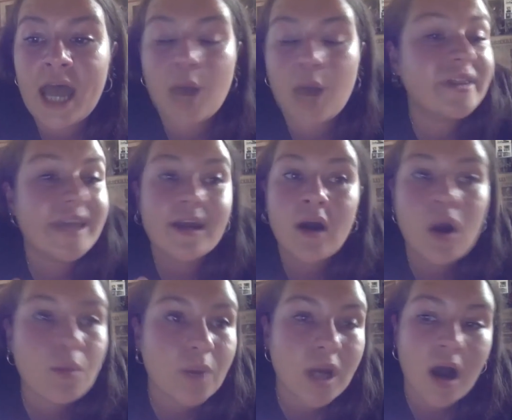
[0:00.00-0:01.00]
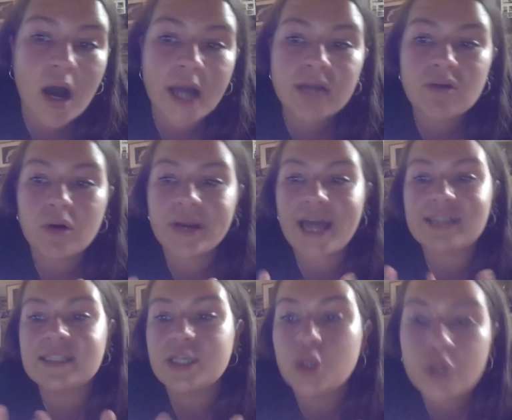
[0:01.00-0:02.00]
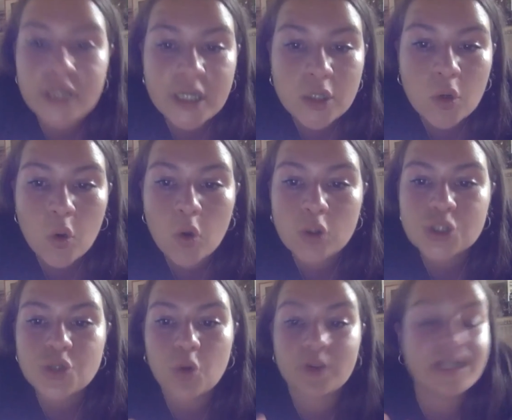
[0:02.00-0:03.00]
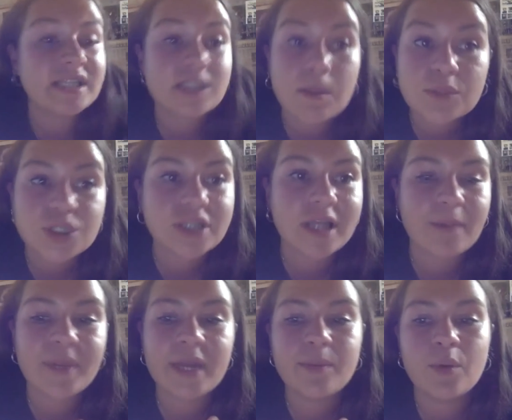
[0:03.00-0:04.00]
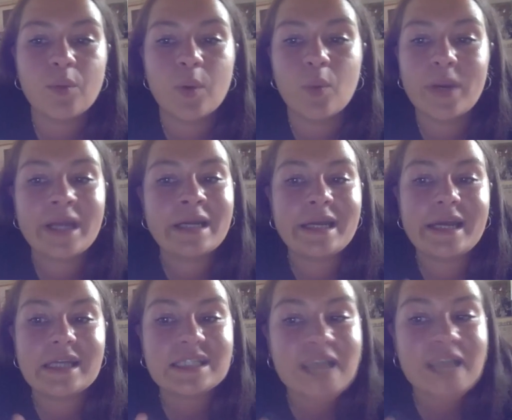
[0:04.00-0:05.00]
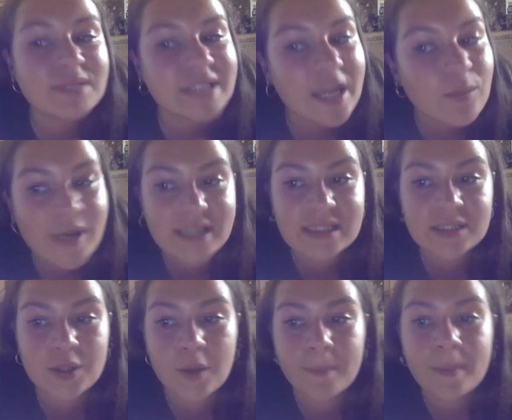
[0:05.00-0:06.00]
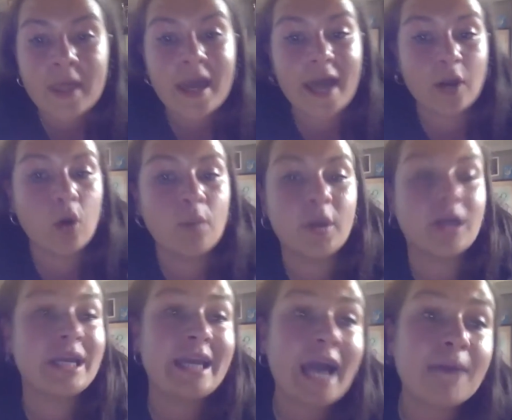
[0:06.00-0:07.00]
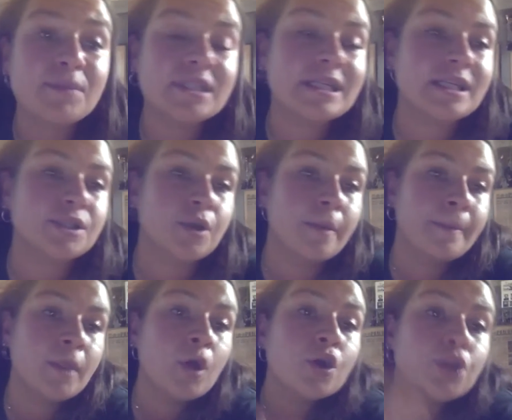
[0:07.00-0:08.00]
And when they can't rely on anti-union laws or the assumption that people will willingly accept state racism and ultimately capitalism,